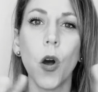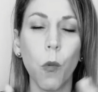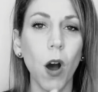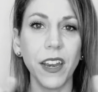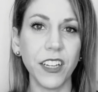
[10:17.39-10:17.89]

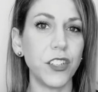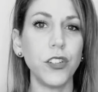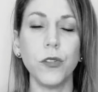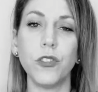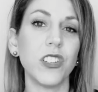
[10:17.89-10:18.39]
wanting
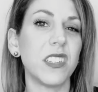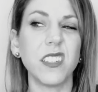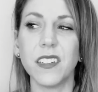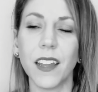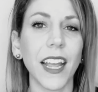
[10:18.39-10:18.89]
to
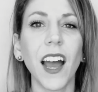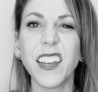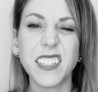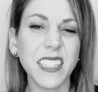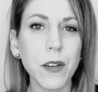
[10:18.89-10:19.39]
just like
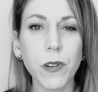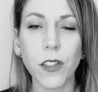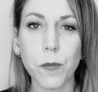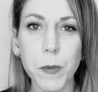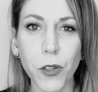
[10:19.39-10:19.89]
kind of see what
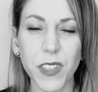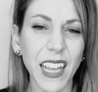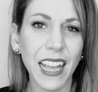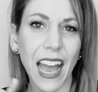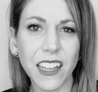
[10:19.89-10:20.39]
other people are
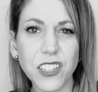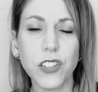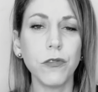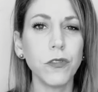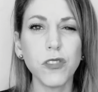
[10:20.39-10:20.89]
thinking as
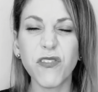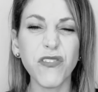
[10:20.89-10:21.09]
you